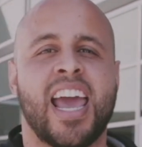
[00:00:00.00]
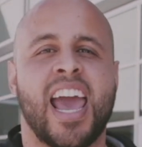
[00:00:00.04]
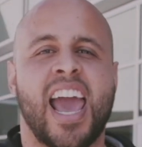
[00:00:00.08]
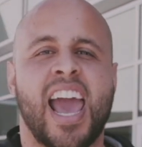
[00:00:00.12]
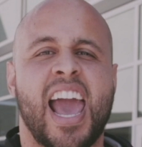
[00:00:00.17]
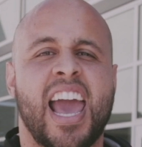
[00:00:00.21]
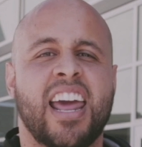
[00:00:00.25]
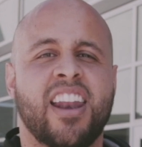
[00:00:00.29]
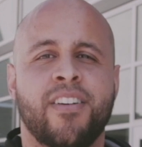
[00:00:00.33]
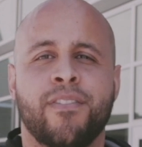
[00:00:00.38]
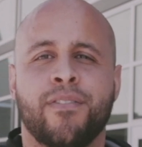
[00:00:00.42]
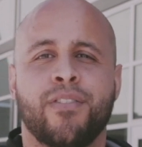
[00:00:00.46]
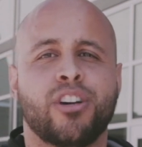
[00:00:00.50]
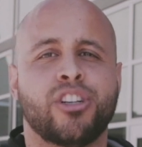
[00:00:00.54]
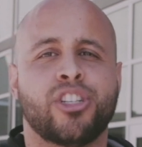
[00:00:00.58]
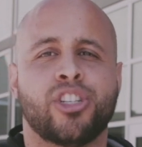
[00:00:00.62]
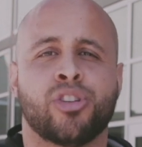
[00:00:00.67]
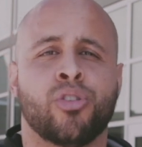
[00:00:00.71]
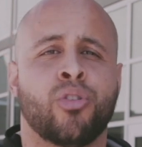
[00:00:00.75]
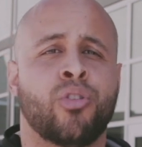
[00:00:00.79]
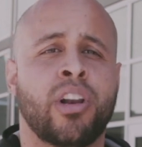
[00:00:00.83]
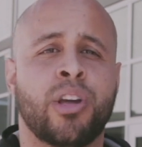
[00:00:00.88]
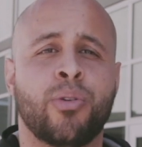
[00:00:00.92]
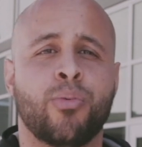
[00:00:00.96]
And in verse
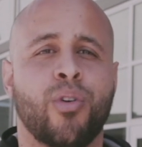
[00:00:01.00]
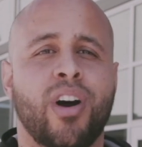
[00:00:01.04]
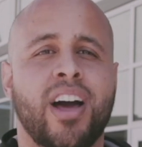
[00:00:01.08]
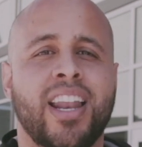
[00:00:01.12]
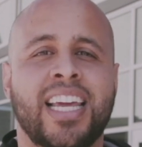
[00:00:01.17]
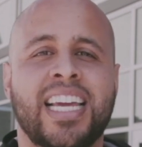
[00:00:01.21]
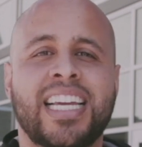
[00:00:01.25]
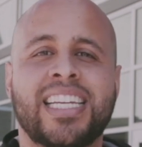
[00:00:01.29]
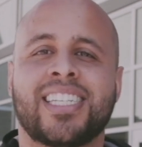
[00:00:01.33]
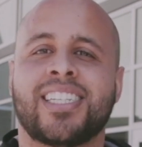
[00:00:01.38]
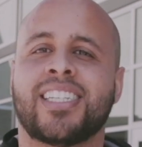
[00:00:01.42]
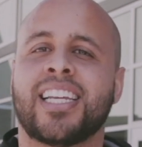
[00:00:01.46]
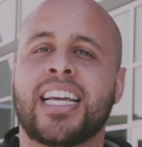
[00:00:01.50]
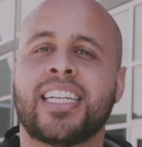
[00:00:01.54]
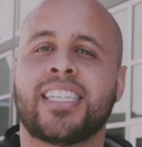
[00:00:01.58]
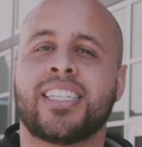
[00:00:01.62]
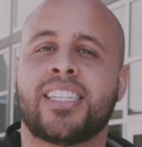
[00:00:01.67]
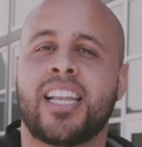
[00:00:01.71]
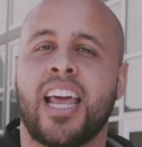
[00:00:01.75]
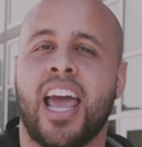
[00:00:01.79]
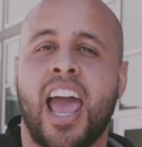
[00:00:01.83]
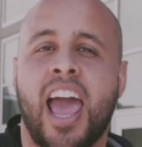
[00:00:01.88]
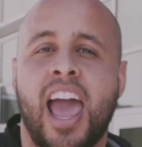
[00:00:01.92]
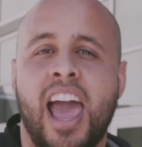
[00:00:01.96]
21, he states
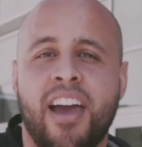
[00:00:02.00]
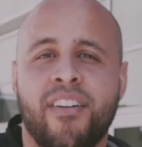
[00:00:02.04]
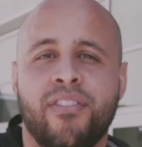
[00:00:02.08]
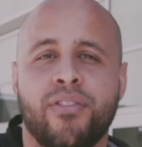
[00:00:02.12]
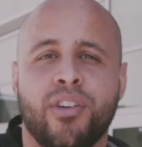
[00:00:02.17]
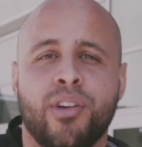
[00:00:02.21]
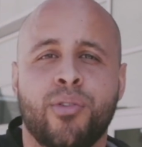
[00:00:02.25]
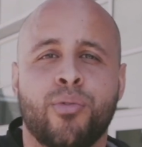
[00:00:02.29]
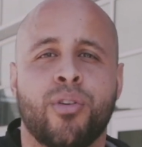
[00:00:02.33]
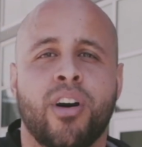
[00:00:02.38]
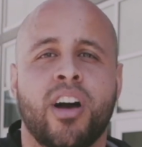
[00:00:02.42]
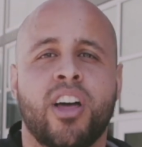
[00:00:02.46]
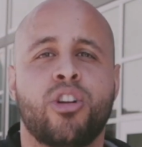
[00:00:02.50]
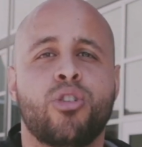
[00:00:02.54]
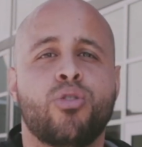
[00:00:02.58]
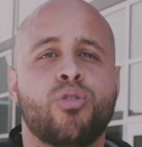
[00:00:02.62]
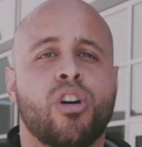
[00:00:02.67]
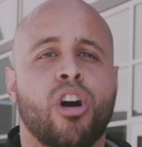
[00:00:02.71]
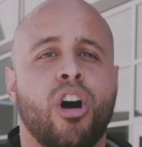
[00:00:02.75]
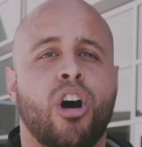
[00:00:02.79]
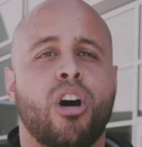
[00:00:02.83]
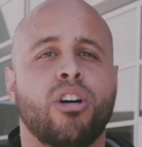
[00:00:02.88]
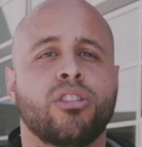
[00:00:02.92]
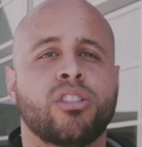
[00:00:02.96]
to everyone who
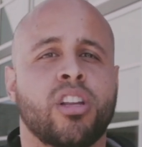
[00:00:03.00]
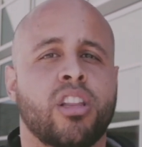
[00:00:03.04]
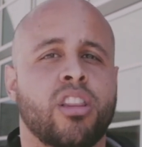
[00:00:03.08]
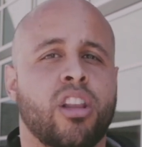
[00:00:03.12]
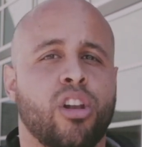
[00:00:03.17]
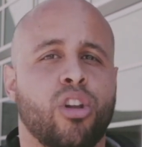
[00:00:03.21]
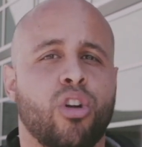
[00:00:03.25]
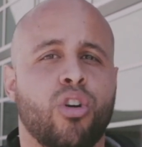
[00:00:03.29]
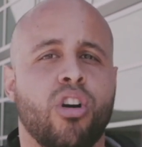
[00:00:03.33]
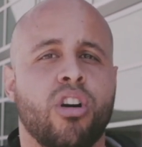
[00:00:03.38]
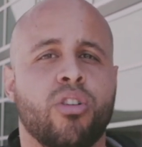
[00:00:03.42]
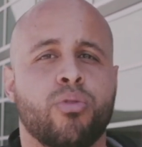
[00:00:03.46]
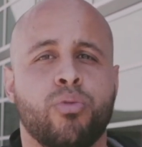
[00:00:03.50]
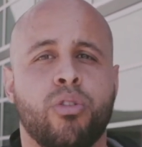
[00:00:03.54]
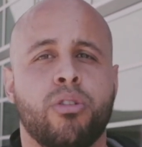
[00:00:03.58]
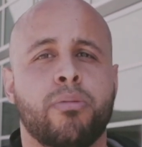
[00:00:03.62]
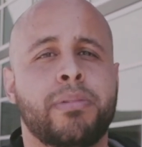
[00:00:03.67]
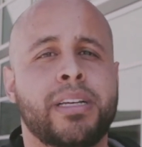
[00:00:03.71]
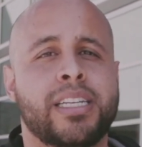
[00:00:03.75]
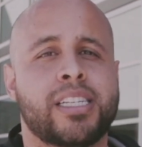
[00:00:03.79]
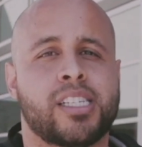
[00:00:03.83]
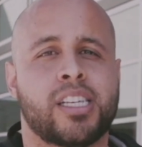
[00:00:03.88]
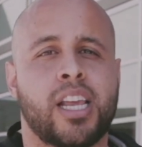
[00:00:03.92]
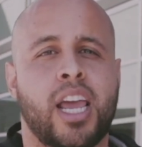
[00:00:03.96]
calls on the Lord will
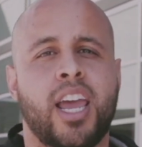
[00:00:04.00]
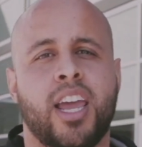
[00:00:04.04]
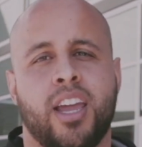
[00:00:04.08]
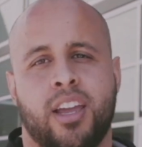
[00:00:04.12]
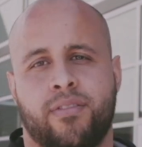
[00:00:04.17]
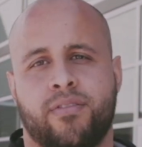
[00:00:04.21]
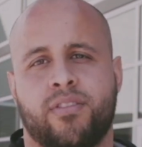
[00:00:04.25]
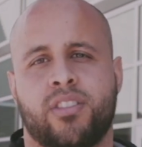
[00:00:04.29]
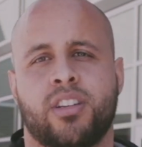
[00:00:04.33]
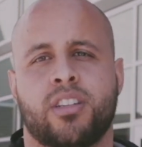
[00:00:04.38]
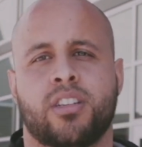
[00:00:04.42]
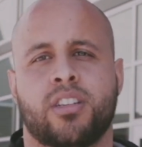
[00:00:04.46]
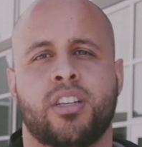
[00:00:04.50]
be saved.